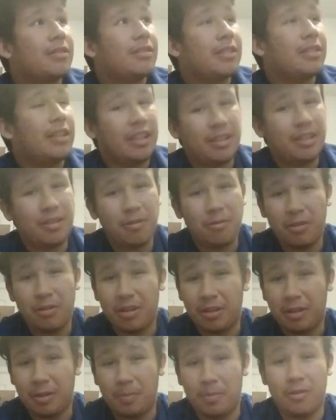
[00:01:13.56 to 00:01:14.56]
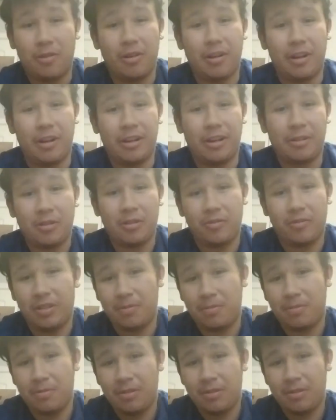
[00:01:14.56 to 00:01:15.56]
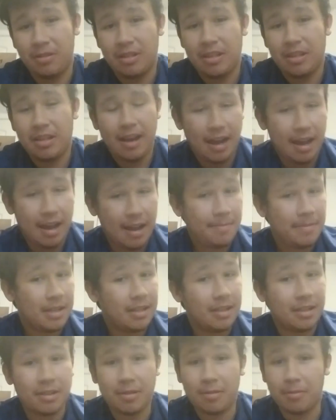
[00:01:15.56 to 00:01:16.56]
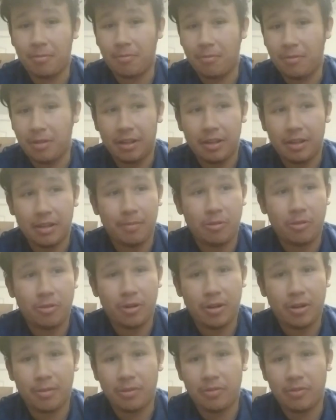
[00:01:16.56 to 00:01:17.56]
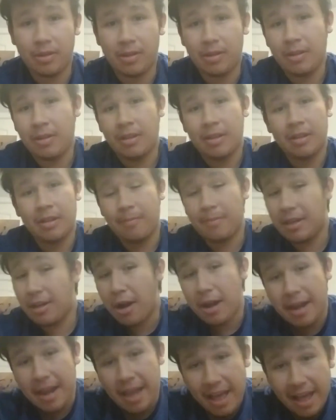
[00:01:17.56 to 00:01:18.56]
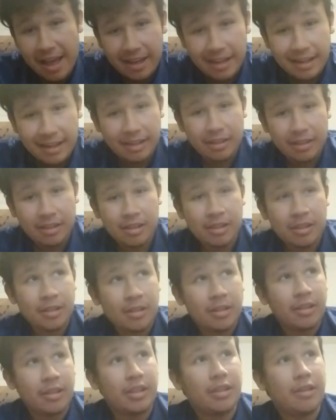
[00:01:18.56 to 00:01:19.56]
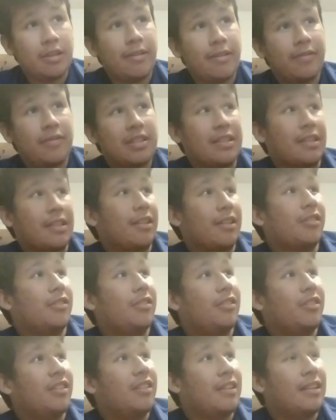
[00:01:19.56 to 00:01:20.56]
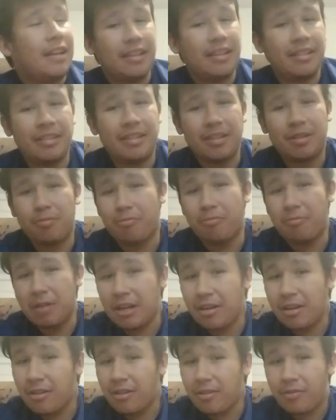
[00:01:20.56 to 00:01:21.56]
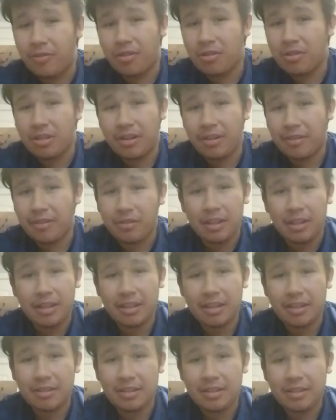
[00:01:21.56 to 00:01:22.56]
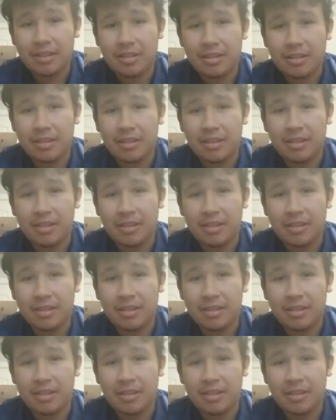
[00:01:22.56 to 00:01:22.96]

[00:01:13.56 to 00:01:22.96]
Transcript: it's a really boring movie. I mean, it's a really boring movie. Beyond that, you have just this weird version of Legolas